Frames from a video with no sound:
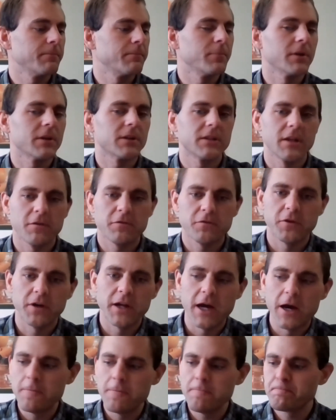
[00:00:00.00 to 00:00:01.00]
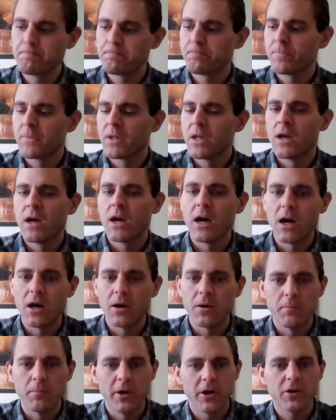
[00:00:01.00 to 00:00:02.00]
But for now,
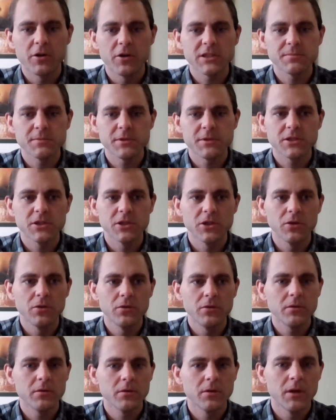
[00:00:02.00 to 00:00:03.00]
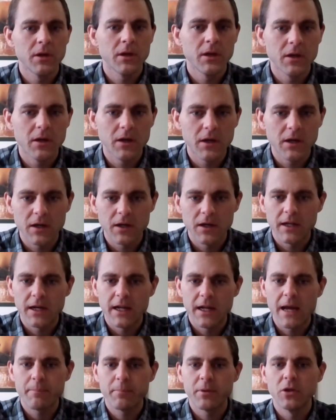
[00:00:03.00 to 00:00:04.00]
Merry Christmas to you and
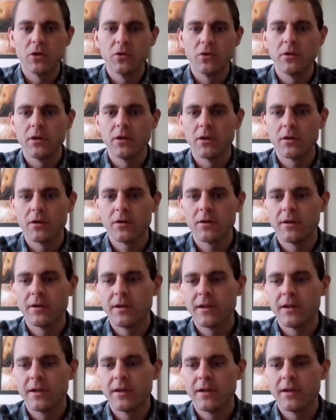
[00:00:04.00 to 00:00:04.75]
Happy New Year.